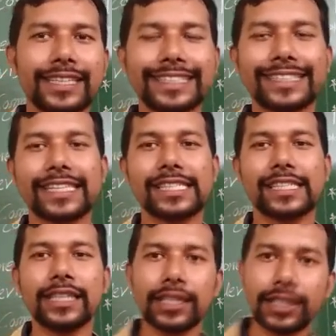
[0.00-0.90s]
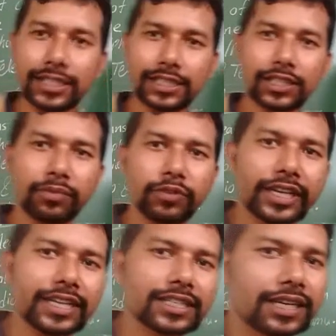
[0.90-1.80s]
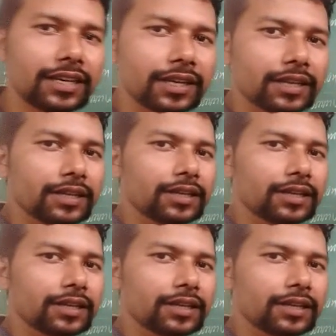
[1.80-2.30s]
discuss in this communication